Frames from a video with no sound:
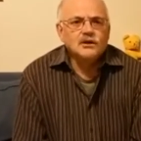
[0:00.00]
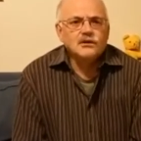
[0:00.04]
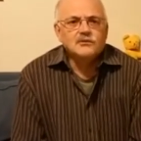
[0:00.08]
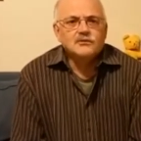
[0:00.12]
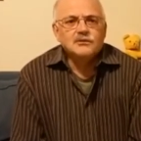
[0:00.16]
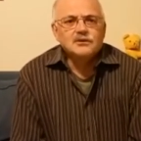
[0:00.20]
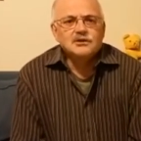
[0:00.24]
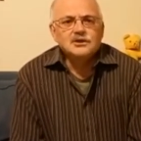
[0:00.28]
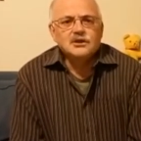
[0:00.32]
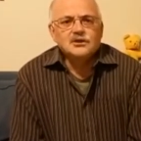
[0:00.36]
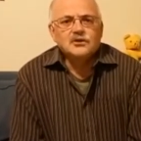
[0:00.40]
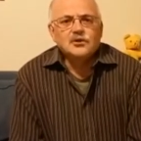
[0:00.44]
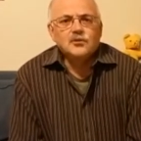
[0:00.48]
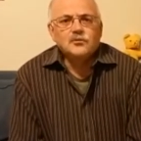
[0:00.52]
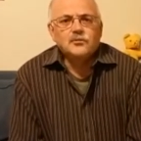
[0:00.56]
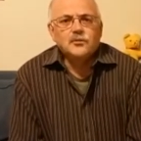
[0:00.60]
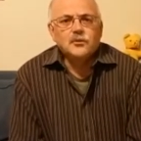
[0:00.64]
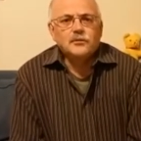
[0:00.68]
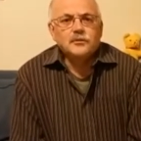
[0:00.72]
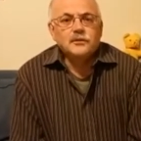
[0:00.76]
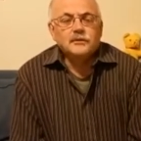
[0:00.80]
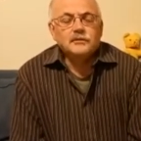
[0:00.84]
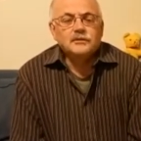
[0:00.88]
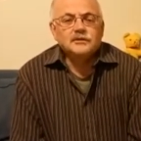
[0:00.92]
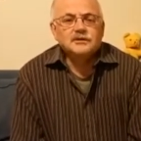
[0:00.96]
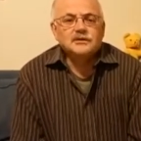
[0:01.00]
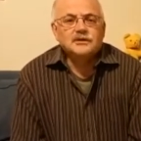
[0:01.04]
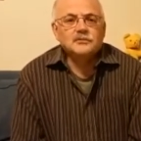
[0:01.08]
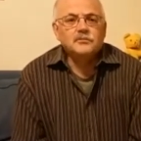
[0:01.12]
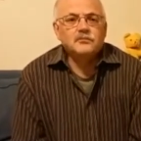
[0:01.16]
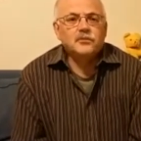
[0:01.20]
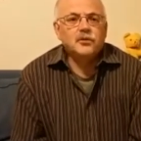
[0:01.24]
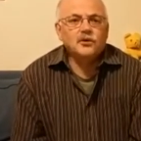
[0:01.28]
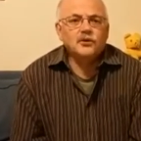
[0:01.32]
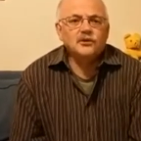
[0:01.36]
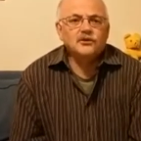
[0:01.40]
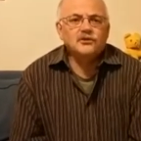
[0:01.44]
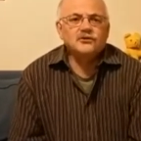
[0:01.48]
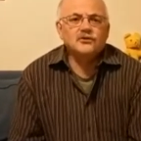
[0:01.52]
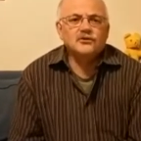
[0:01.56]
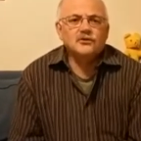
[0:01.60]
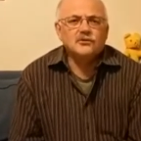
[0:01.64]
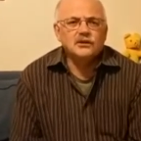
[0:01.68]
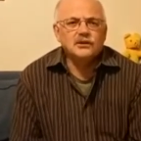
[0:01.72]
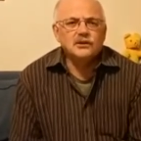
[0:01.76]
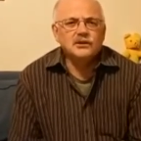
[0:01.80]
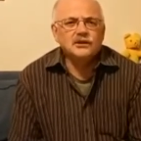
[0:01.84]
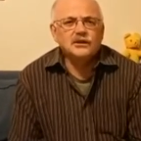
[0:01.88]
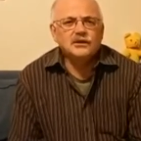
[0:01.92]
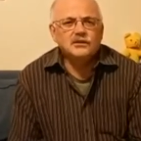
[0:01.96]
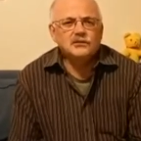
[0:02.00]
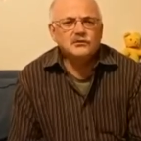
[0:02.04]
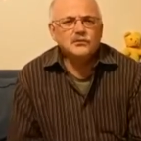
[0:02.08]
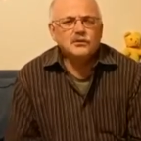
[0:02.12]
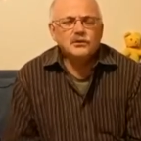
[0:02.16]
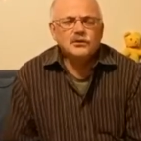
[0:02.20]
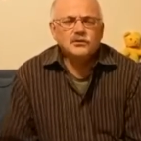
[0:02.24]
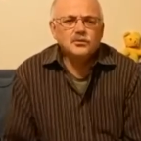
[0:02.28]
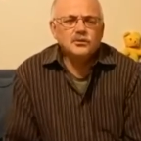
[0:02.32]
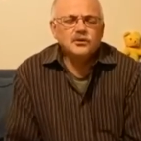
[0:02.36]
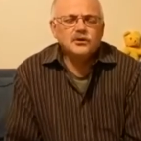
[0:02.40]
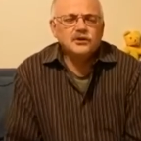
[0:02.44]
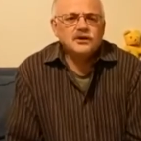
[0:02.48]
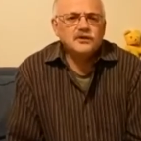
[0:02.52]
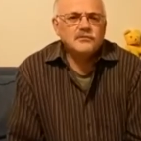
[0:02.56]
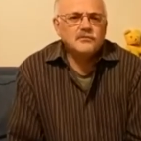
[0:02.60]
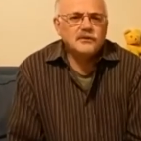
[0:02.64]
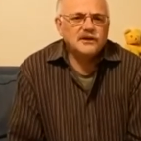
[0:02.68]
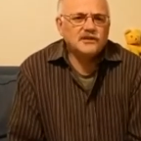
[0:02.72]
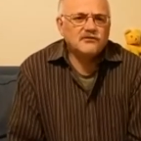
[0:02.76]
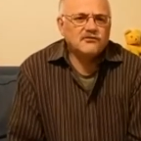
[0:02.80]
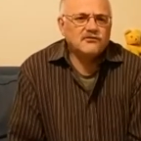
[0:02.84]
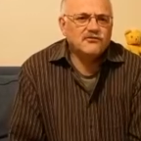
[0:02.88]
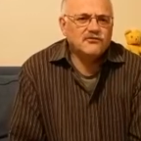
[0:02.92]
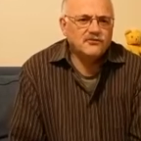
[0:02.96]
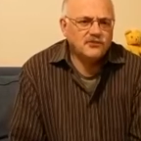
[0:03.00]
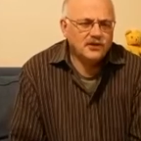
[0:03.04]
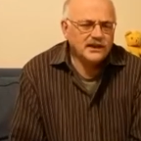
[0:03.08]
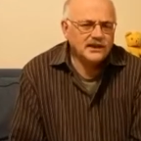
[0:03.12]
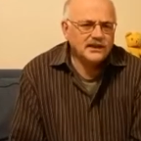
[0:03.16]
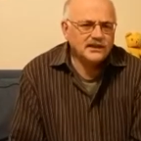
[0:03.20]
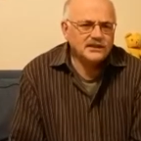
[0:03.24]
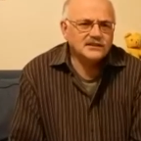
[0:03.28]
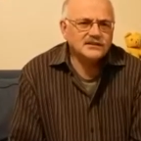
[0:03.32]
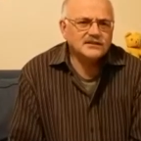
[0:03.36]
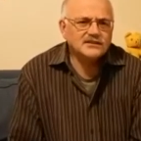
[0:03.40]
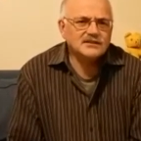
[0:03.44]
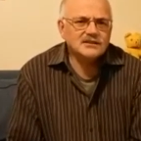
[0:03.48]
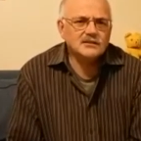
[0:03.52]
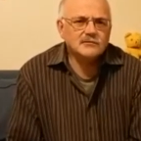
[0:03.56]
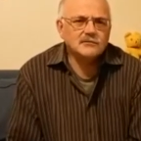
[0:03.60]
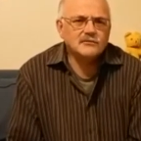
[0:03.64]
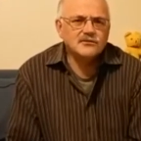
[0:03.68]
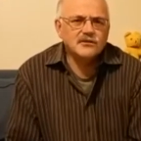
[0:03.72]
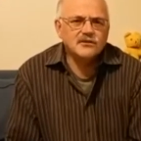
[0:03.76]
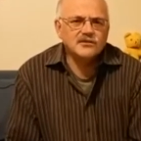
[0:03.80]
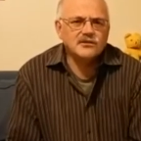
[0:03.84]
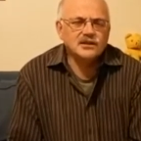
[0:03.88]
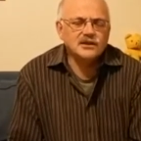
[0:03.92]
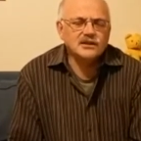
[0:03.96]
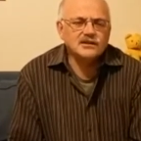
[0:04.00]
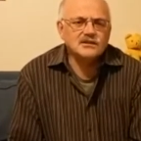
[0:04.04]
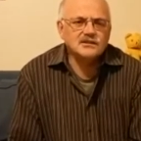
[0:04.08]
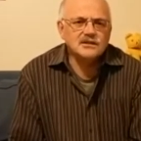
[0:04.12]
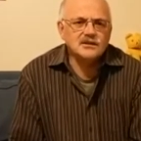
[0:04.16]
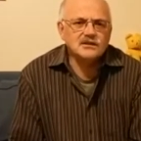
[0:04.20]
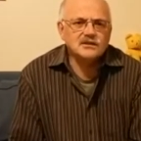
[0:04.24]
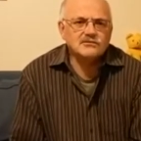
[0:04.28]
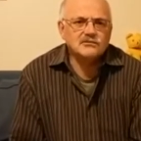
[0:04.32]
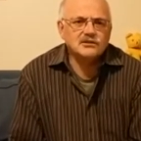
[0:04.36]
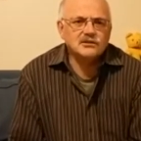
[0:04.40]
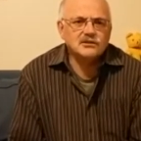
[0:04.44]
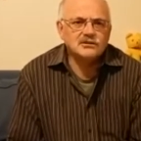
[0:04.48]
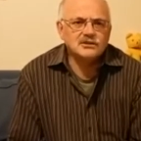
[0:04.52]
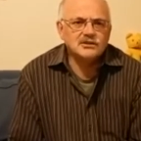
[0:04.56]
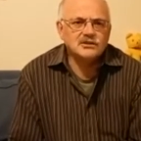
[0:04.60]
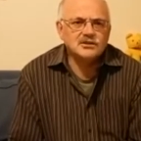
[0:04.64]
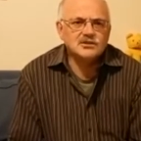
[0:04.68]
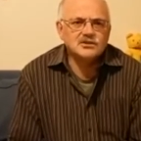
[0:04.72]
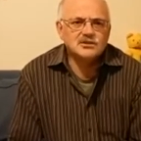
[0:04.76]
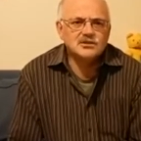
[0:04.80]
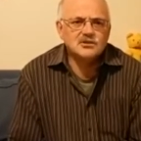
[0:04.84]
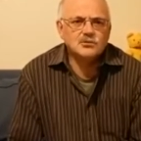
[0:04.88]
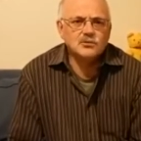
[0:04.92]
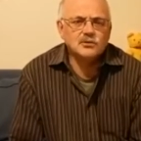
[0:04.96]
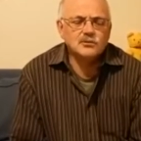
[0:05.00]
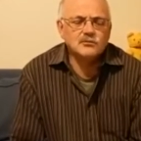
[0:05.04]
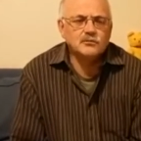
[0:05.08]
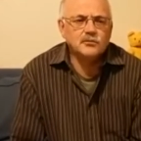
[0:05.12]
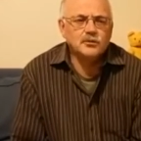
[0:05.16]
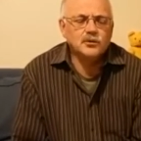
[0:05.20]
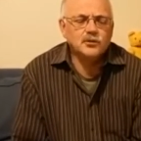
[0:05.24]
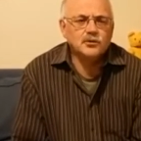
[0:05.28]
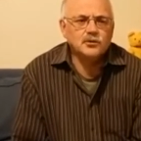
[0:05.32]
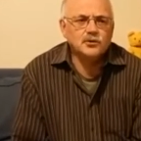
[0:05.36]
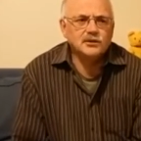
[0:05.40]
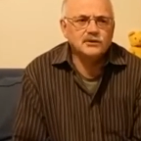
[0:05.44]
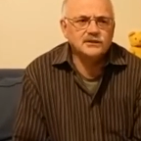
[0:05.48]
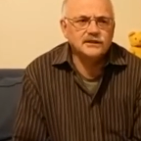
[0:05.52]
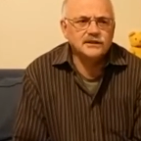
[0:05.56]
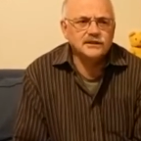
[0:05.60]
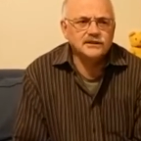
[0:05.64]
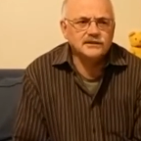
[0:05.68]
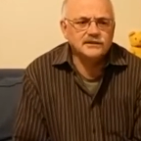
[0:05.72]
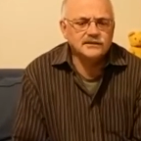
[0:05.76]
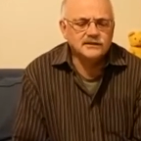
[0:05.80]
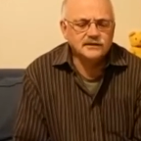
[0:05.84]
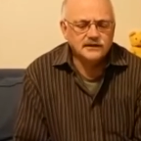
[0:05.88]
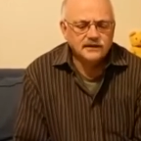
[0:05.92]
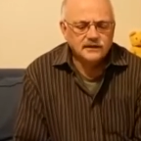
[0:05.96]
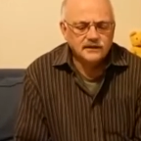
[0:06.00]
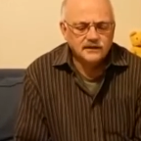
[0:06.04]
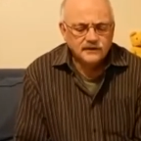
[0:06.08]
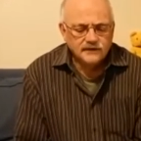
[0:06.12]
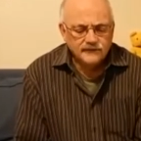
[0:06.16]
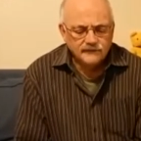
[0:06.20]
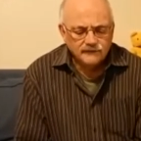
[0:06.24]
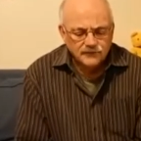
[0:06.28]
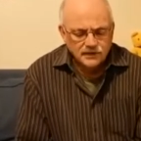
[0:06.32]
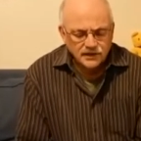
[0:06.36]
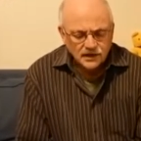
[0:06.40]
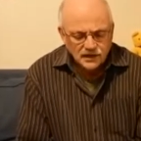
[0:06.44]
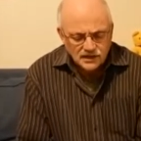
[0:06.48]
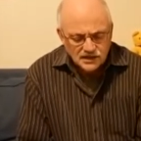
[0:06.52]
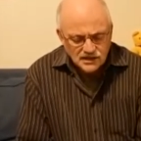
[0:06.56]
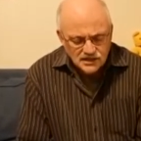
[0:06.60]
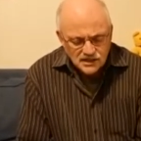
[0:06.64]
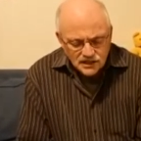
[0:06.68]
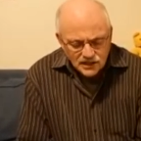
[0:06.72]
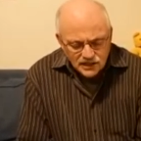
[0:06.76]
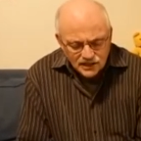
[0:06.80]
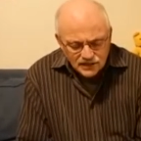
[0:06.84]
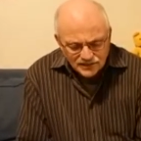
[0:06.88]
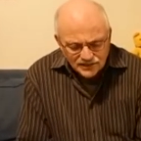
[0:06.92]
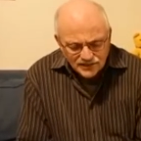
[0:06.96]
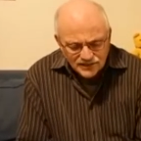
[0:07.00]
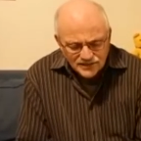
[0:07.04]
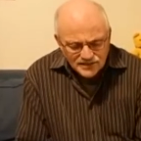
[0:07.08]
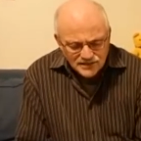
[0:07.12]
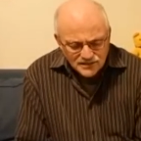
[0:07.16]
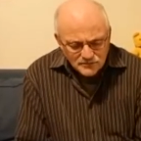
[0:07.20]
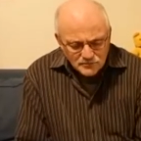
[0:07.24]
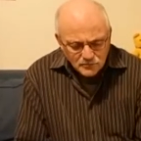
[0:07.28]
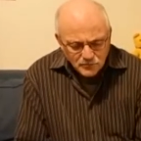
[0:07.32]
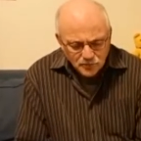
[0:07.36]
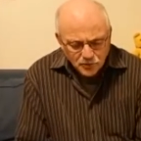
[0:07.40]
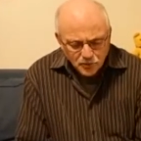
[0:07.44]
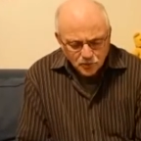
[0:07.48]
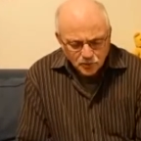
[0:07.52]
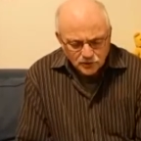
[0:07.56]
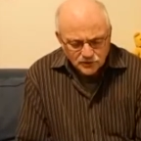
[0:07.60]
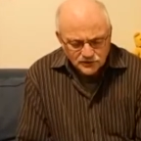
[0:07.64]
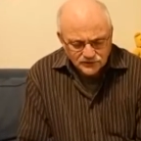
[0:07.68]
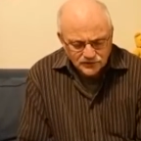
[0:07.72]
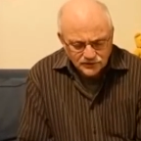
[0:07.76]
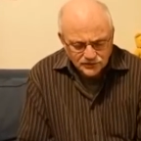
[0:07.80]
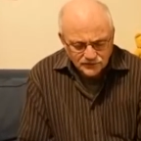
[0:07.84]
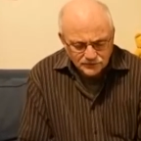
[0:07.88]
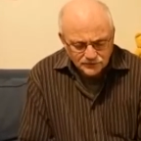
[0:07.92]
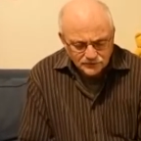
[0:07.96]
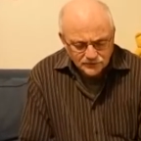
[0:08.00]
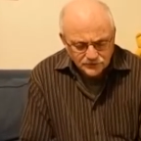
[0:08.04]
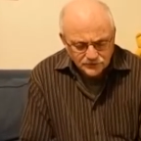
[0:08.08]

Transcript: which I hope will be able to point you and, and, and where you might find some of the things that are really just so important. And it's, it is important.